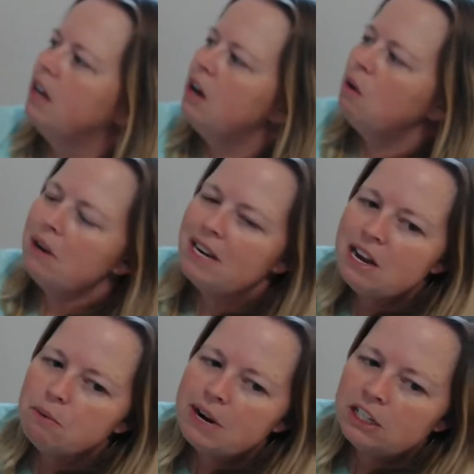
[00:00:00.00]
When
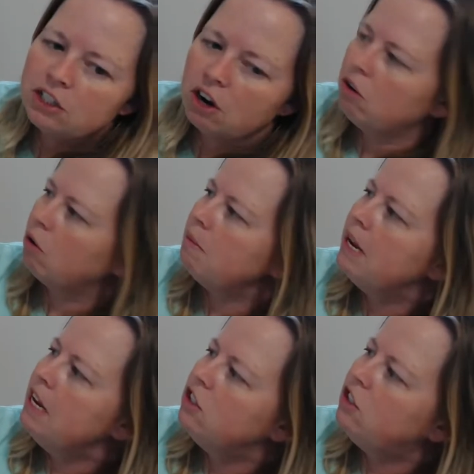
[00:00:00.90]
he reached home,
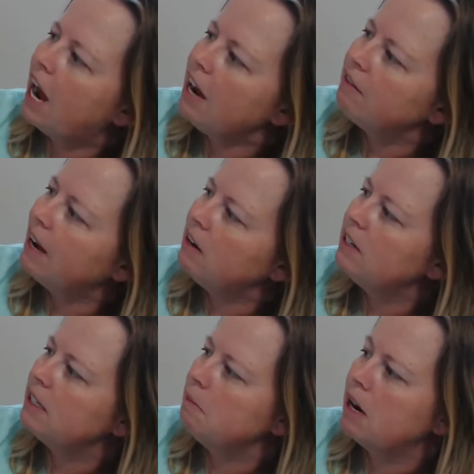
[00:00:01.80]
Jack found
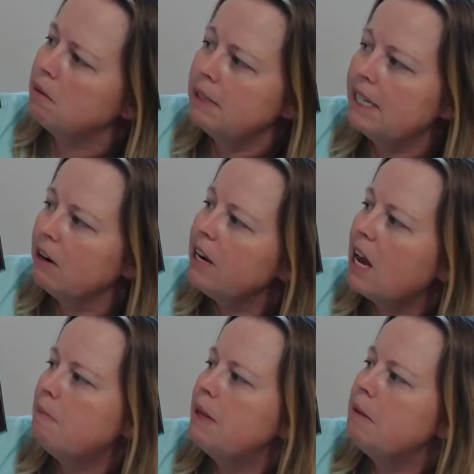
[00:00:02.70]
his mom
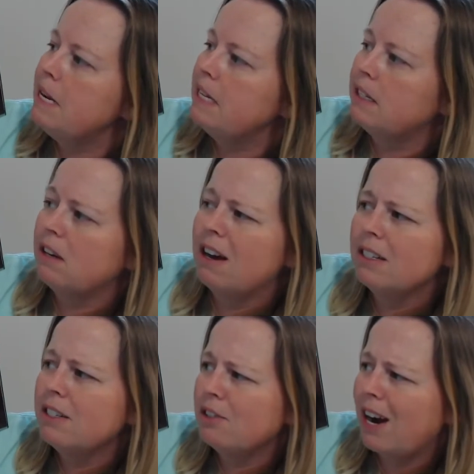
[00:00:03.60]
staring up at the
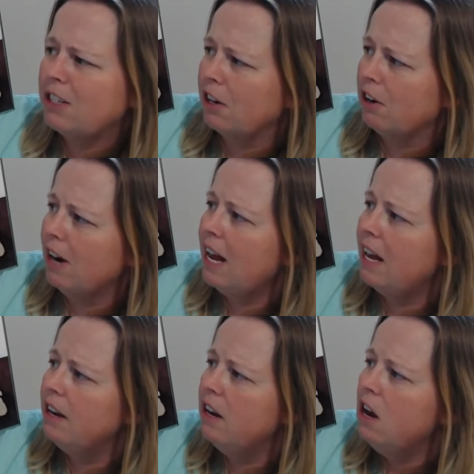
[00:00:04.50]
beanstalk and scratching her
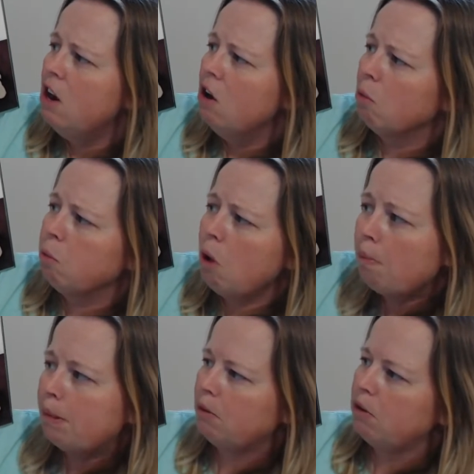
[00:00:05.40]
head.
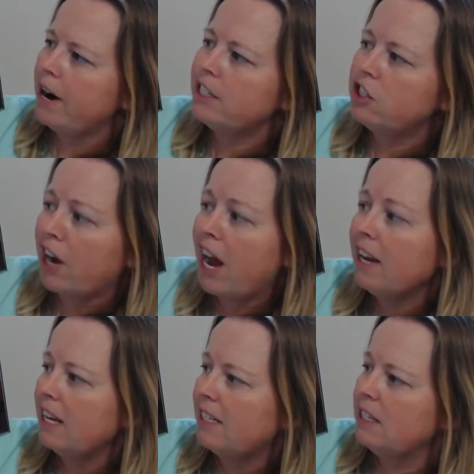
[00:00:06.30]
"Rope!" cried
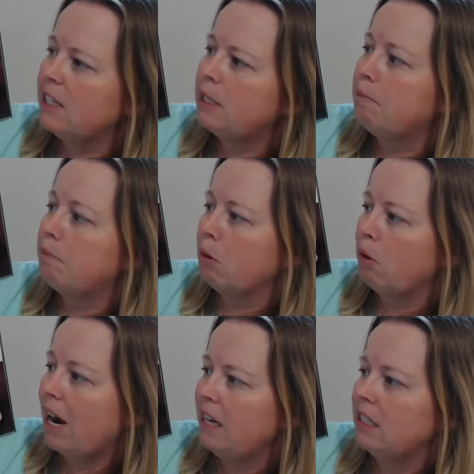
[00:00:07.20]
Jack as he
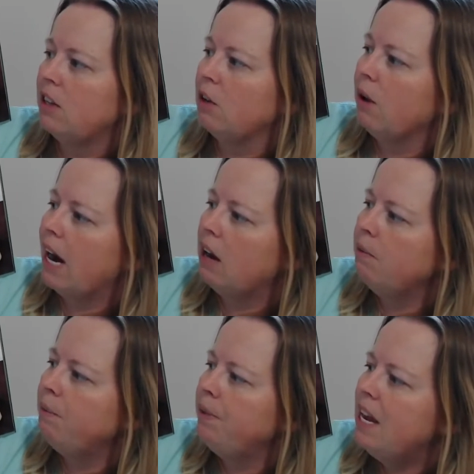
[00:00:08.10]
sprang to the
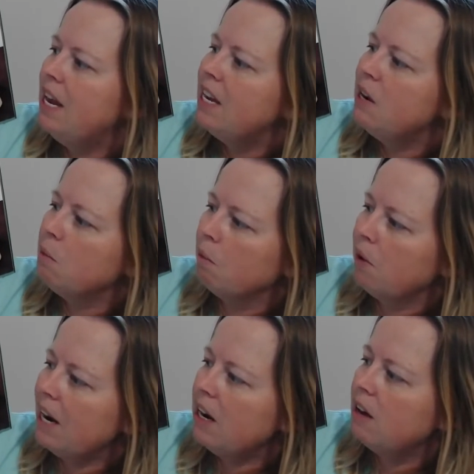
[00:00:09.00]
ground. He
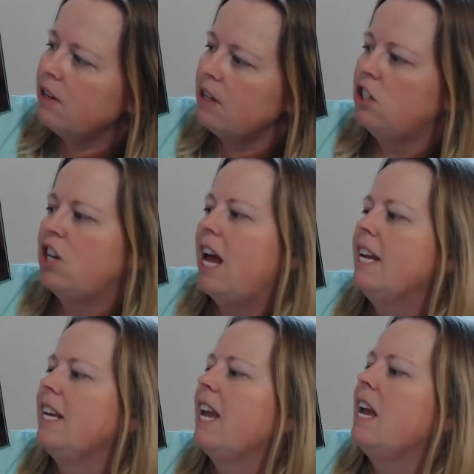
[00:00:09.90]
ran off to the
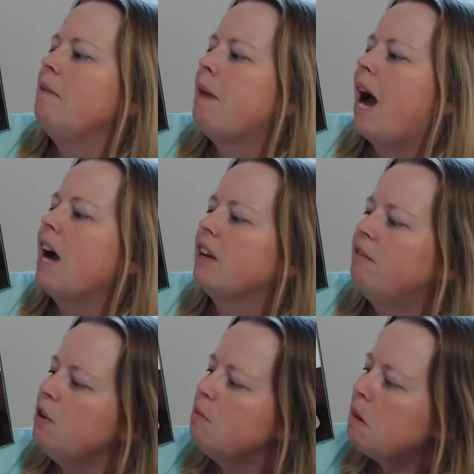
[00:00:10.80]
shed and came back a
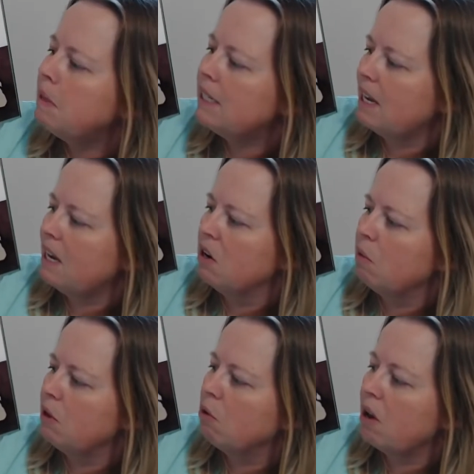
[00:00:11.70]
few moments later
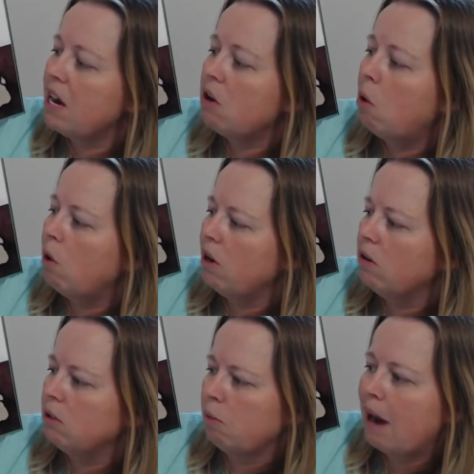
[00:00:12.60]
with great
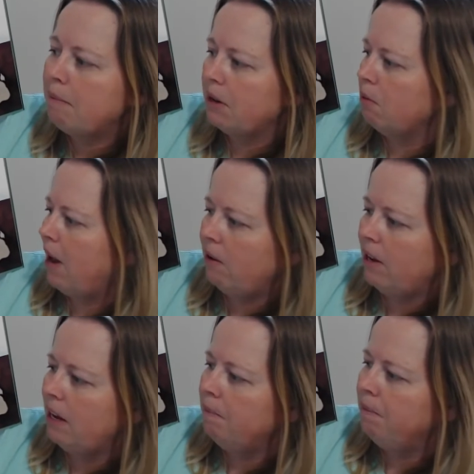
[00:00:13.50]
coils wrapped around
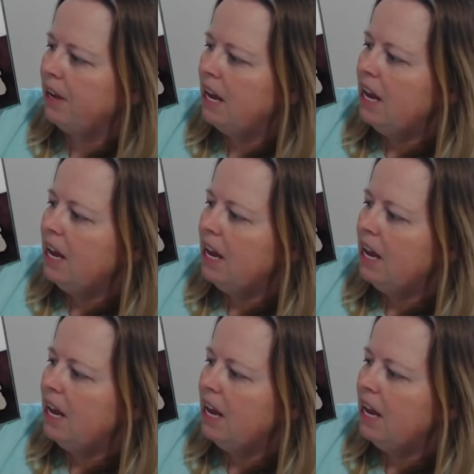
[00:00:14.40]
him.